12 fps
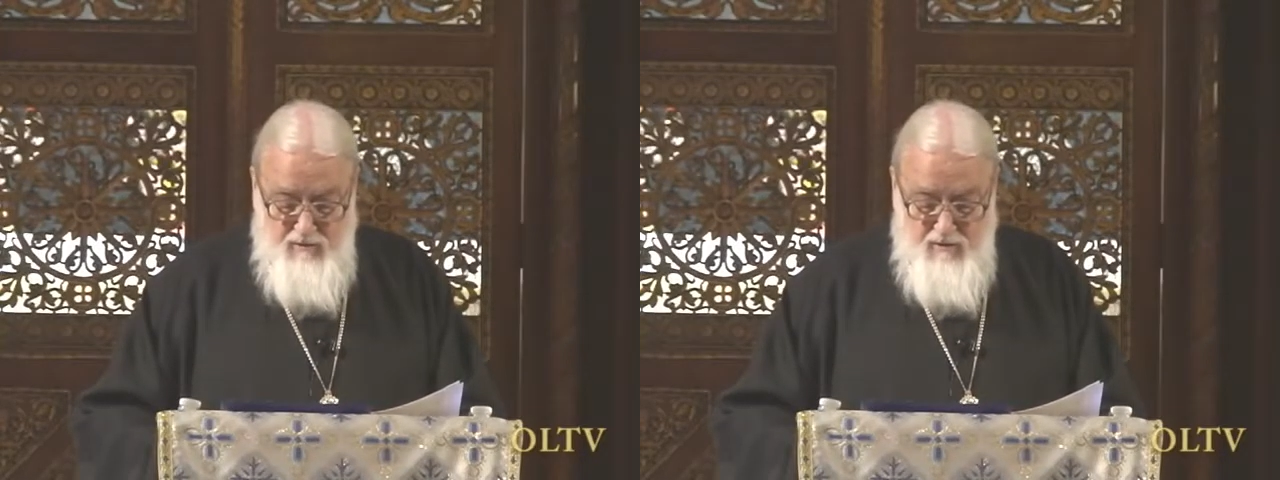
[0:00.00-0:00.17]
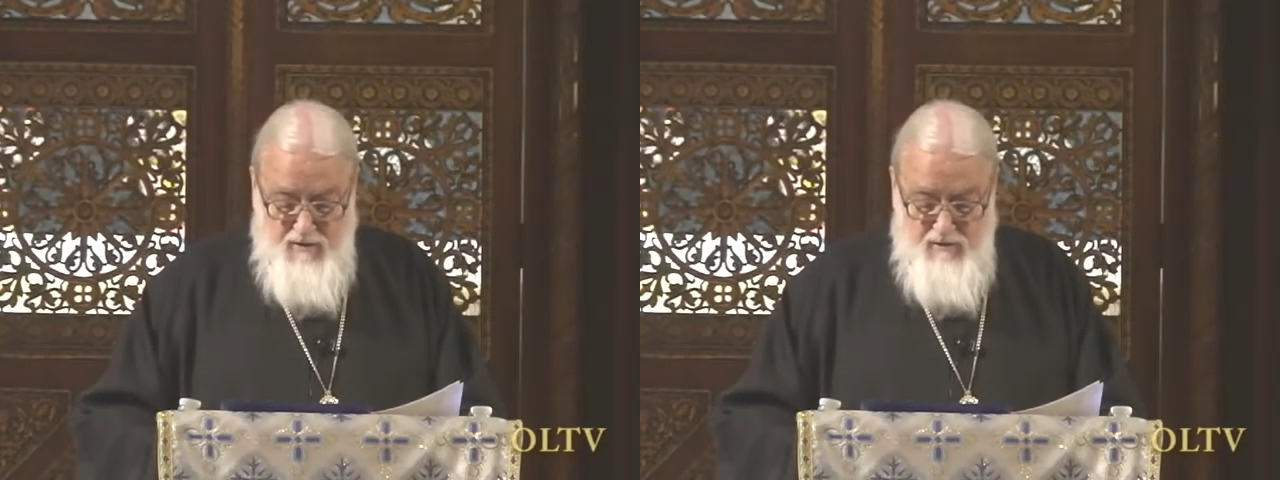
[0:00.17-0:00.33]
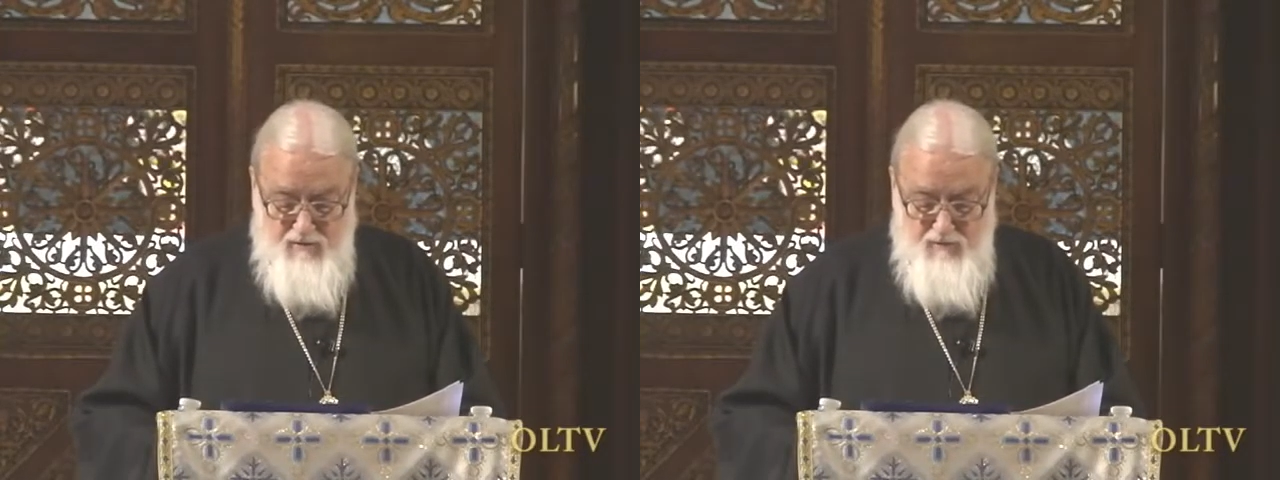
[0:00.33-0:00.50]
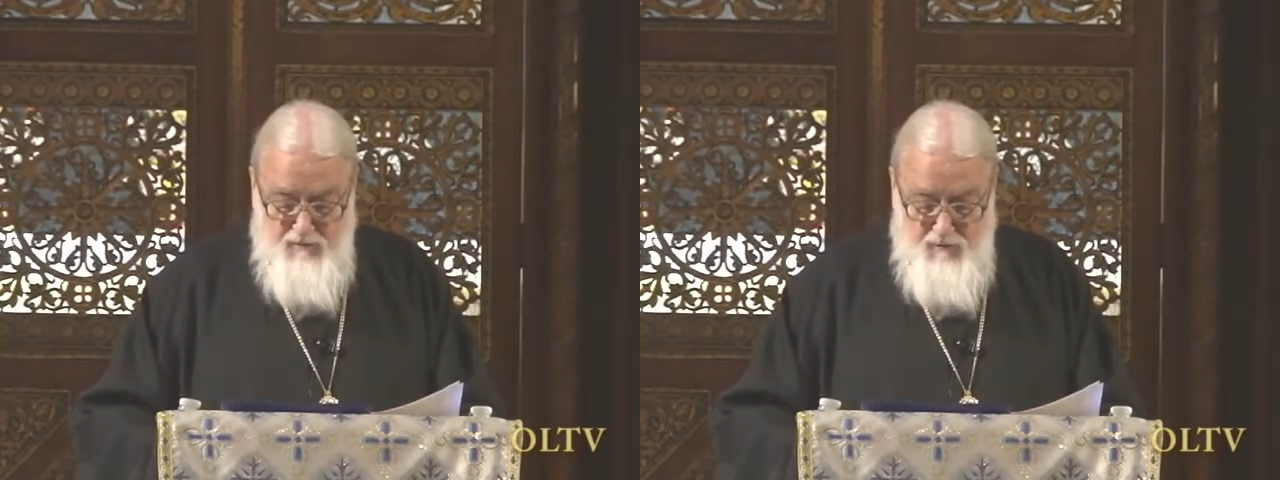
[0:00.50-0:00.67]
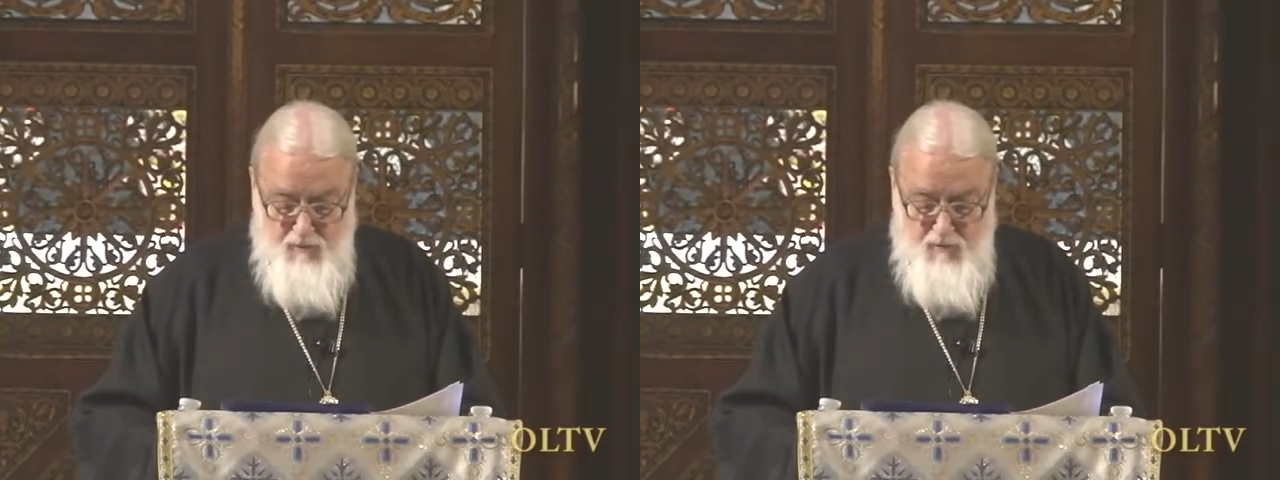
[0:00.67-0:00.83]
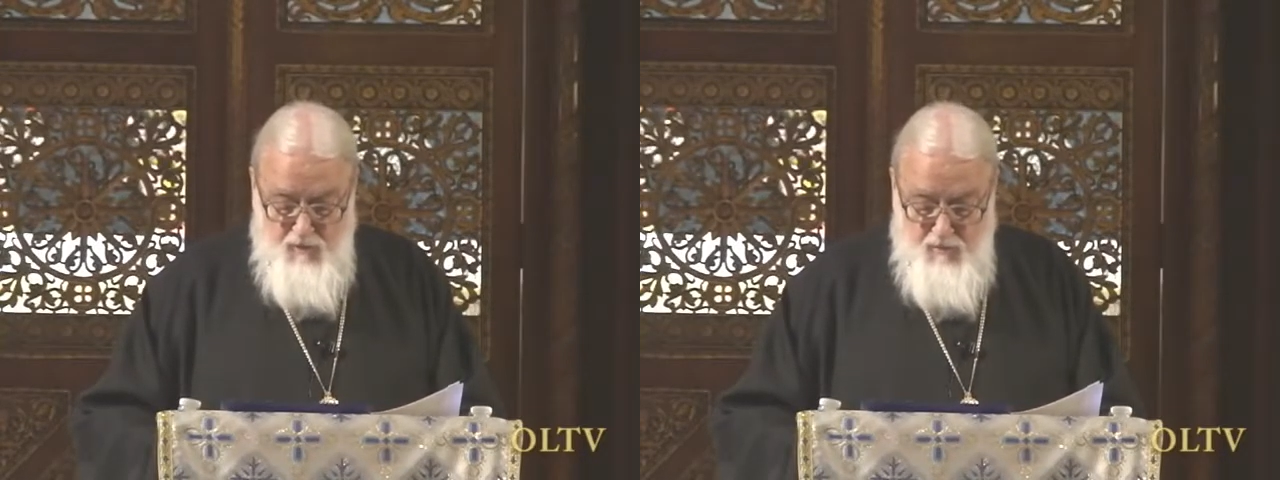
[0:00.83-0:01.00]

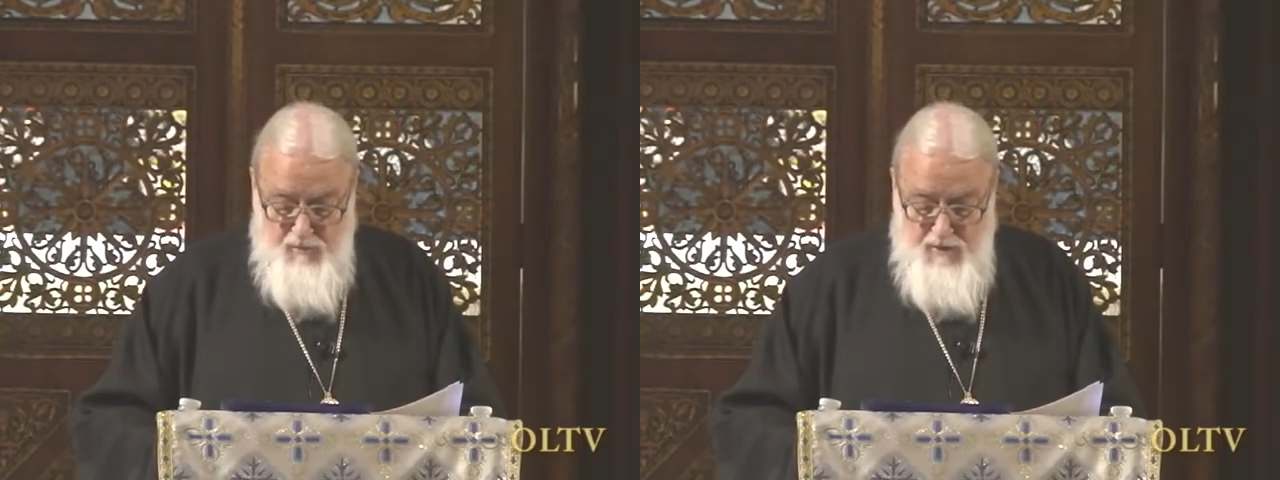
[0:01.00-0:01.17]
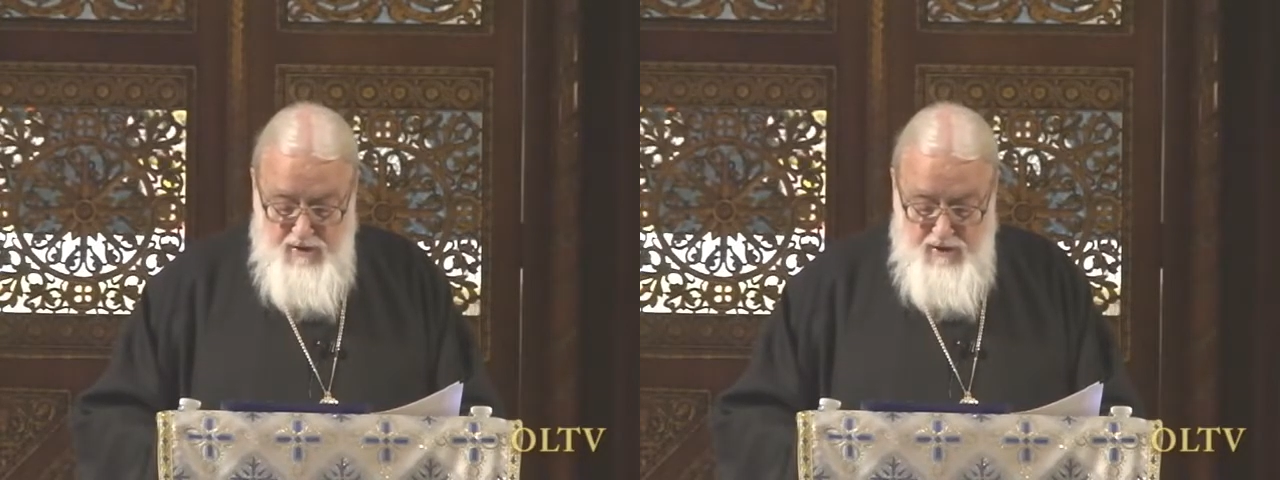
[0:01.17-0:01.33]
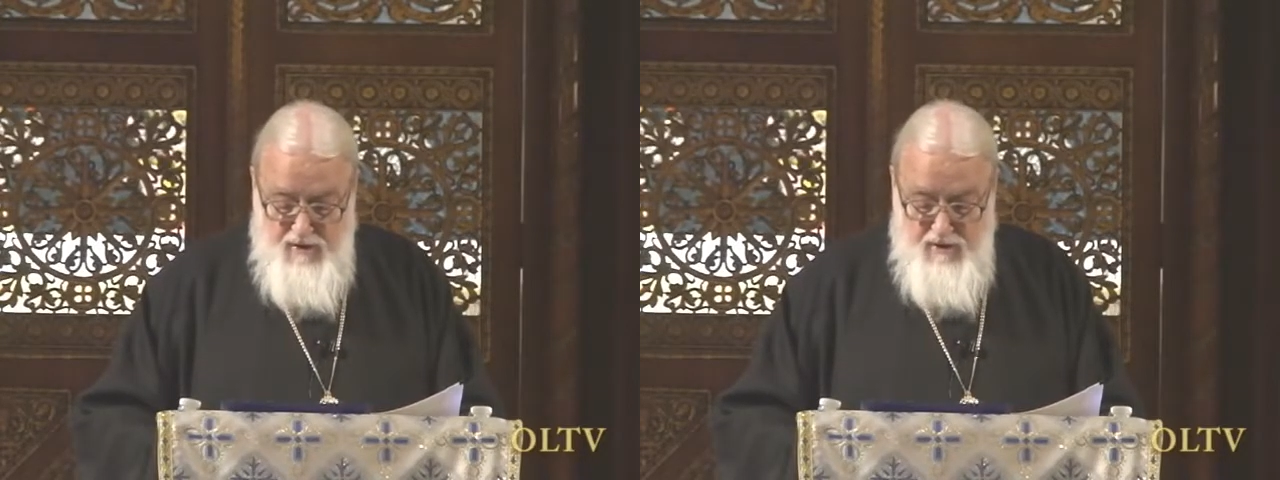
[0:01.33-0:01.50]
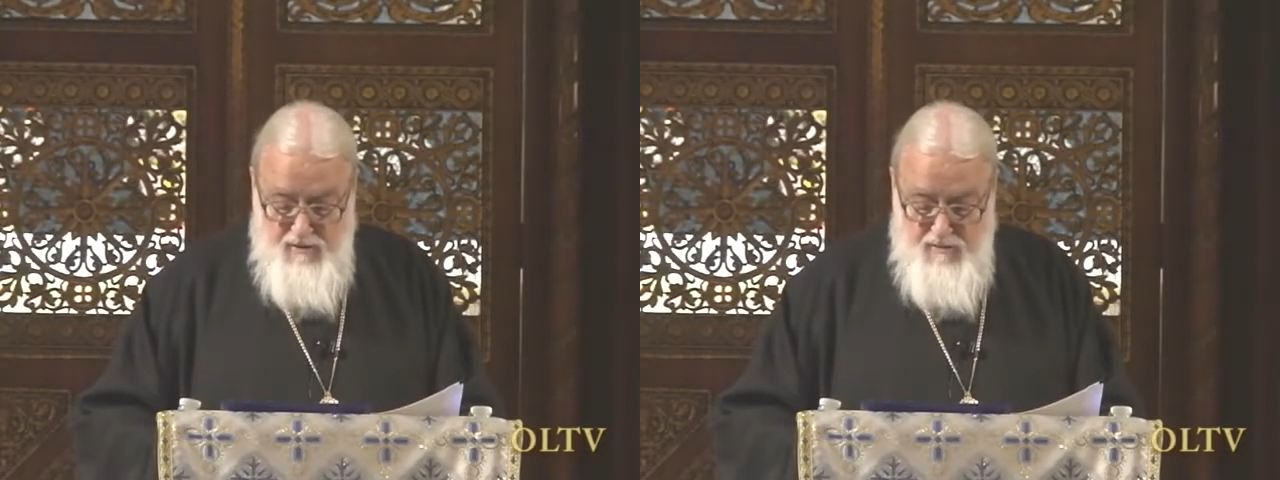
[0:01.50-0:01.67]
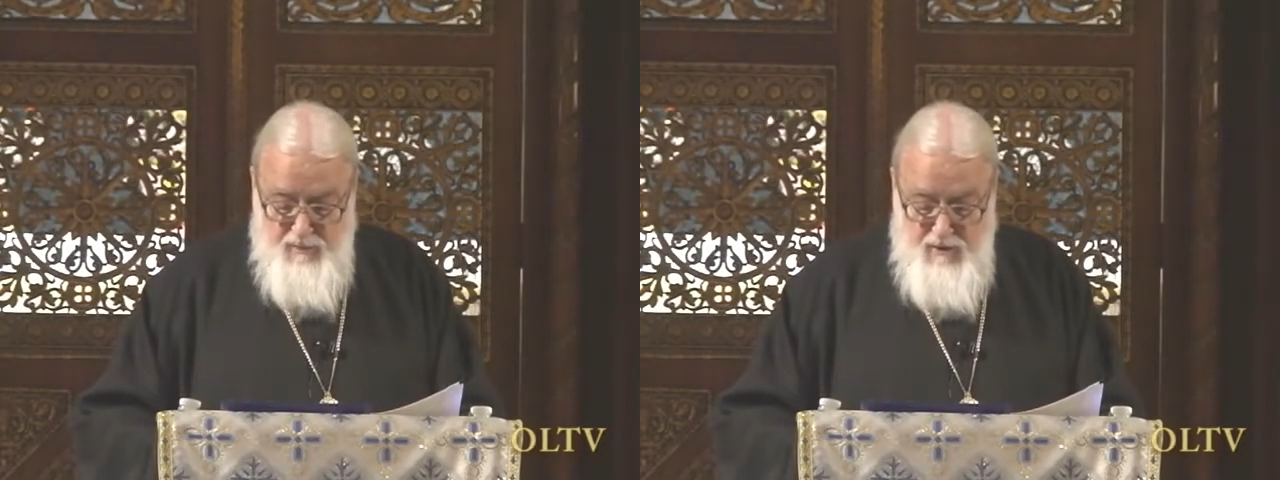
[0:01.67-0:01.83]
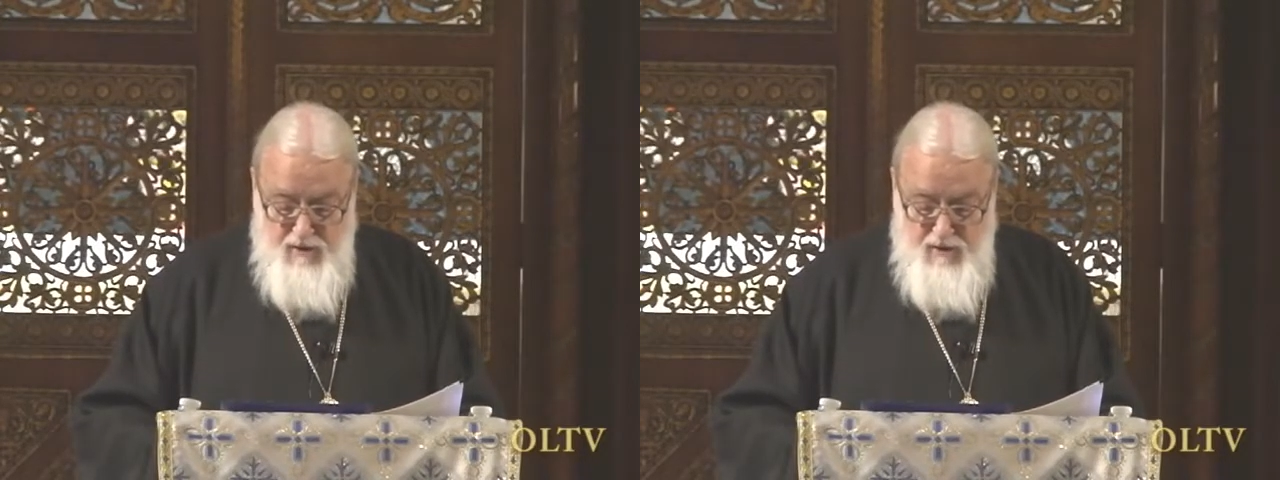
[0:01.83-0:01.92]
transform and